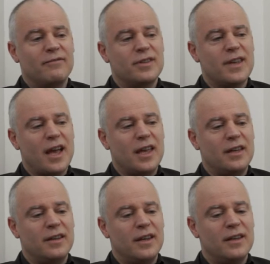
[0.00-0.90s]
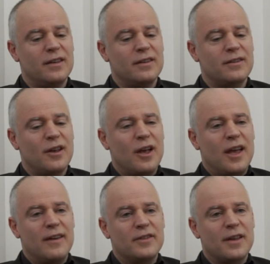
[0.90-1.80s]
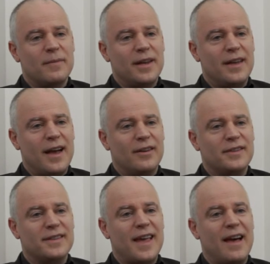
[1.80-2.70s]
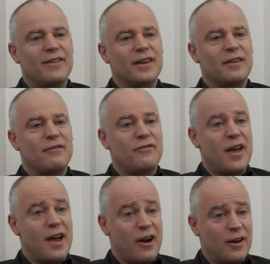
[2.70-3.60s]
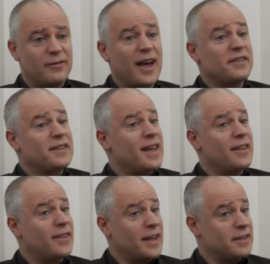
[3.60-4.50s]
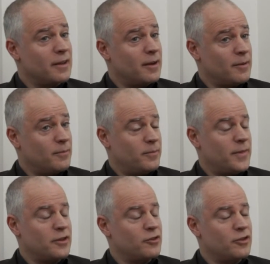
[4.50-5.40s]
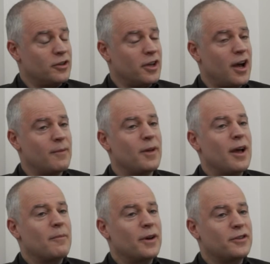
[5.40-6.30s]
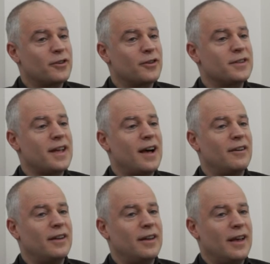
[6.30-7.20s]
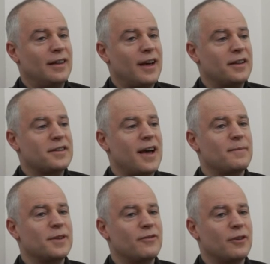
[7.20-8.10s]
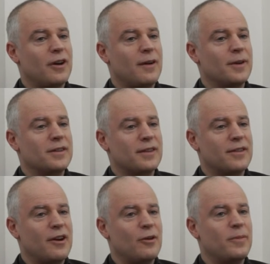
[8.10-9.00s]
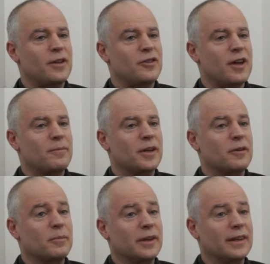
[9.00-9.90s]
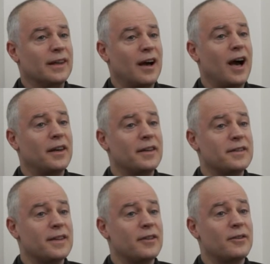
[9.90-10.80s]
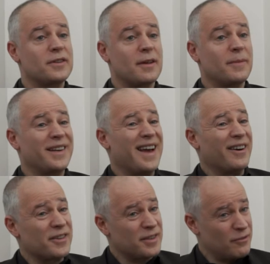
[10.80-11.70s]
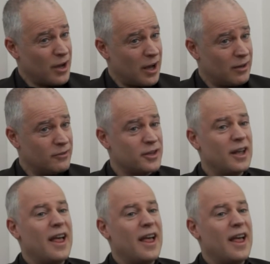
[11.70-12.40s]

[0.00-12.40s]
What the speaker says: second is if somebody else is having an affair. Not to say that that you shouldn't come, but it turns out a lot of times if you're coming to therapy and you're not being completely honest and there is somebody else involved,